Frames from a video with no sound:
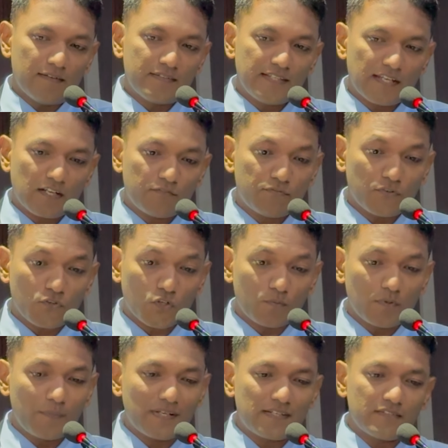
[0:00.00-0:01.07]
take a
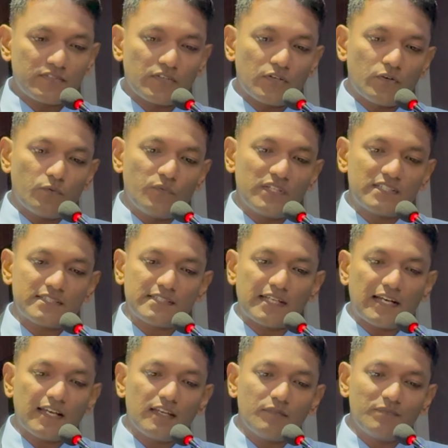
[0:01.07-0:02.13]
photocopy, because with
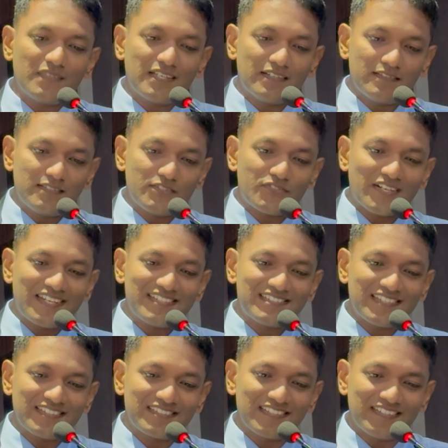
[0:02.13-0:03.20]
time the
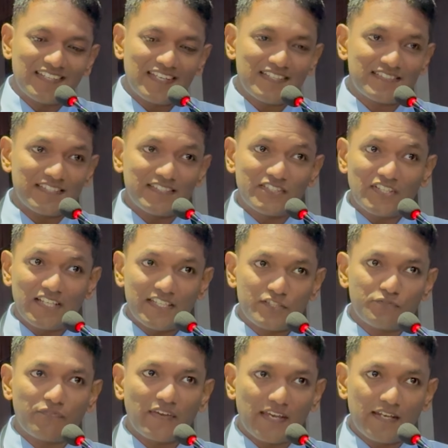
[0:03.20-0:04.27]
tracings in the ECG
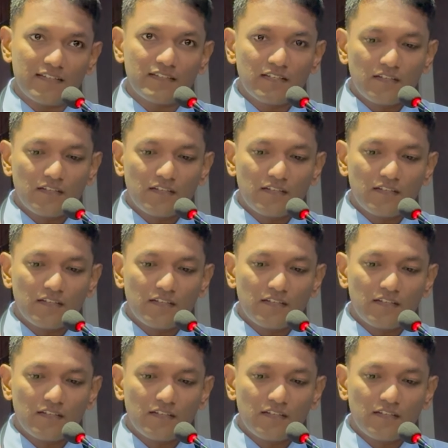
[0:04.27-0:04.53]
leads fade.